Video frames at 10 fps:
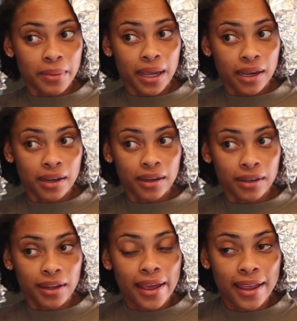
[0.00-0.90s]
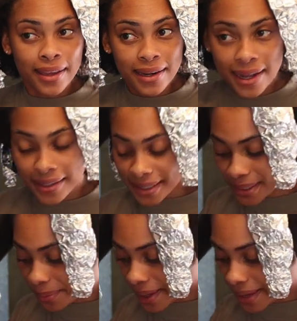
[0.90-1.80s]
my hair, like not
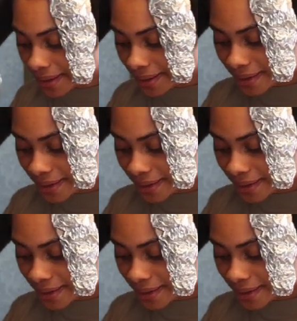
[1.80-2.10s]
until May.